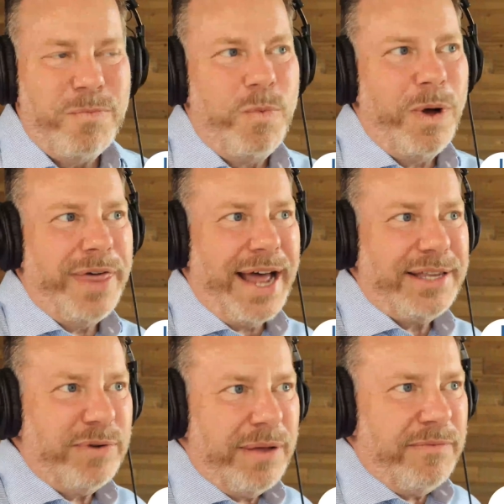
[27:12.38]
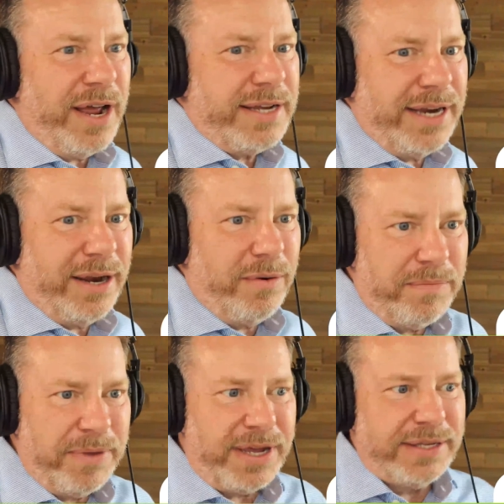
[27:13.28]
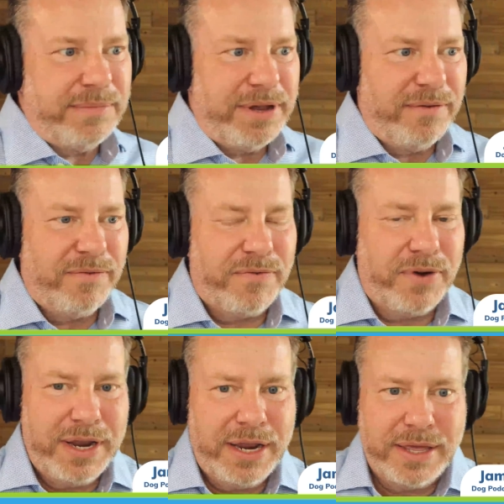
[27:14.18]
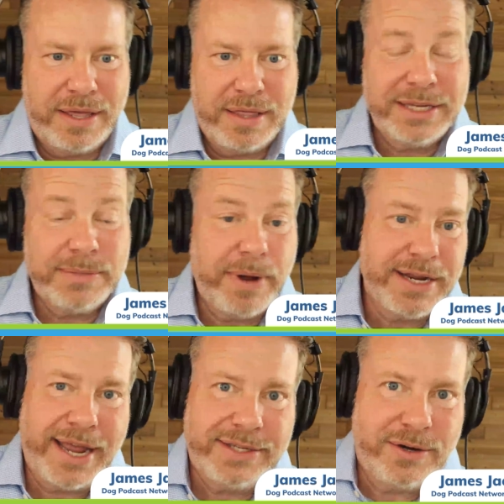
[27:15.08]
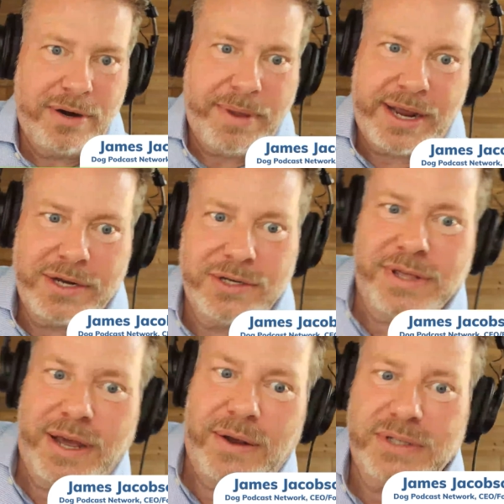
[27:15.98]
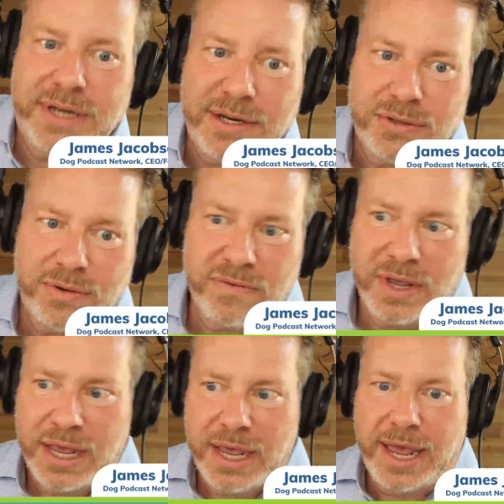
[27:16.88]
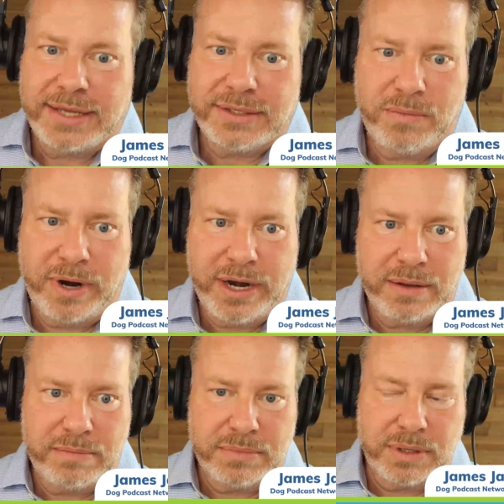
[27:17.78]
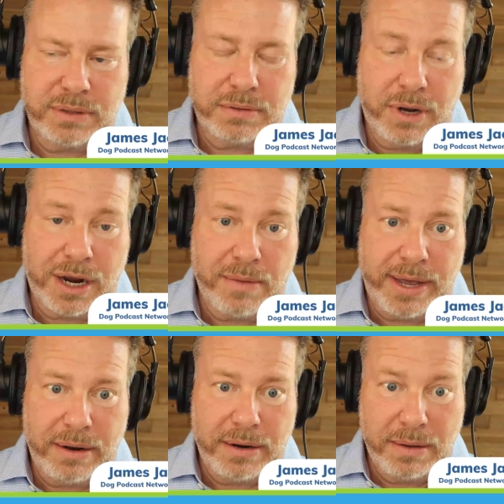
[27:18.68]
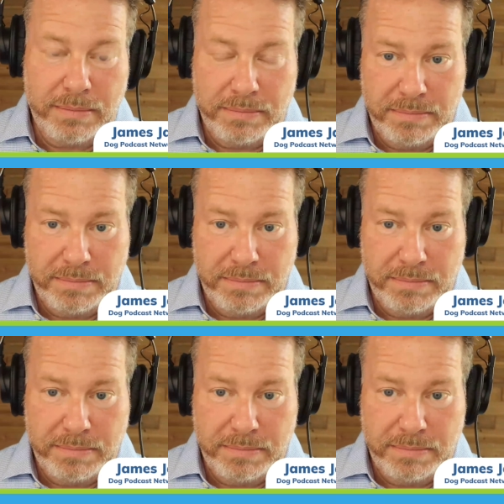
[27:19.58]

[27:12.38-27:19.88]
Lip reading: Well, that's what I'm fascinated with, because this podcast started back in 2008, sort of as a way to talk about a